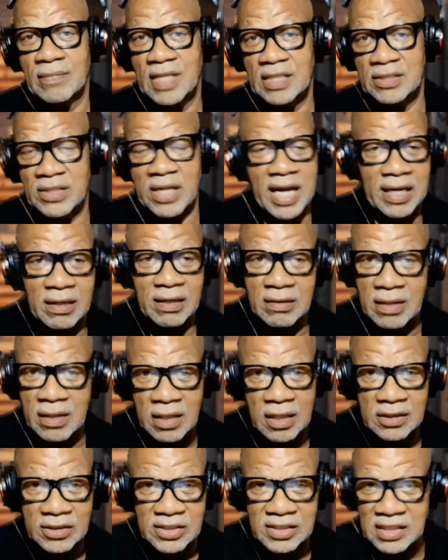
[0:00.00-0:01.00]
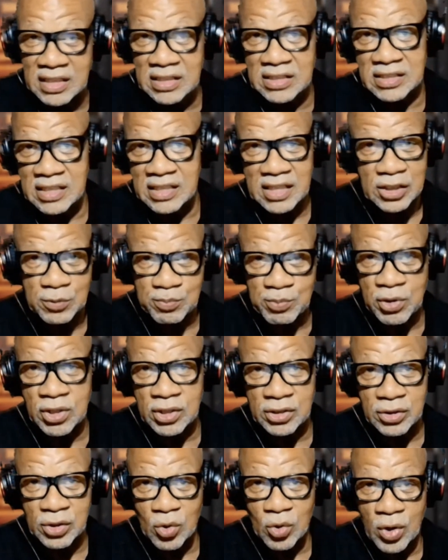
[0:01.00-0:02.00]
like a seasoned,
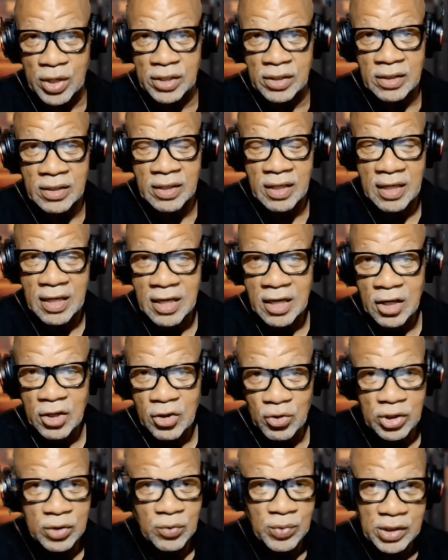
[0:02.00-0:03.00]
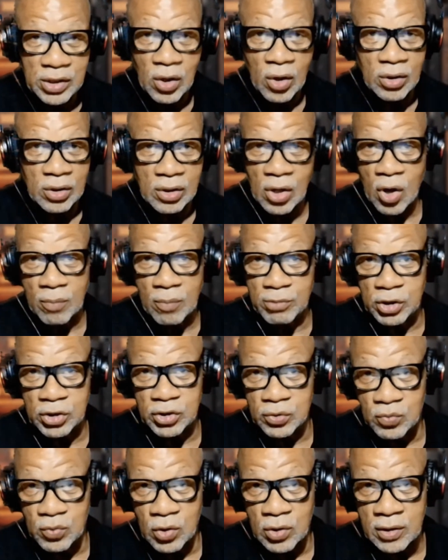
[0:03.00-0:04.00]
experienced lawyer. You can read all the law books you
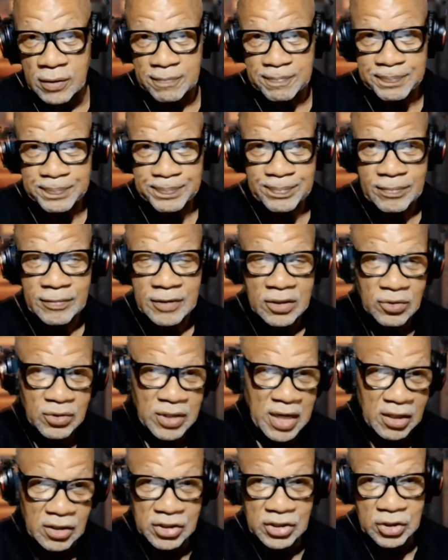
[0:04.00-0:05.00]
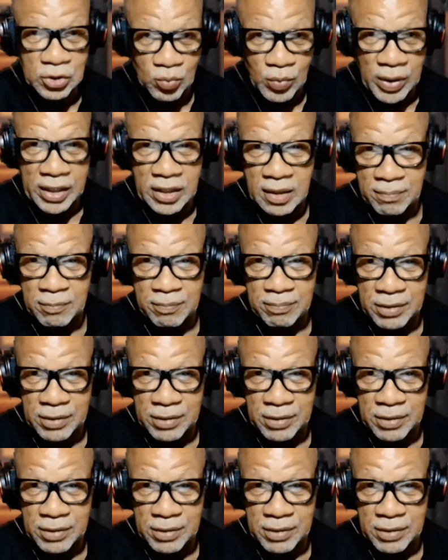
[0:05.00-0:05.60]
want. You're not going to just wake up and be a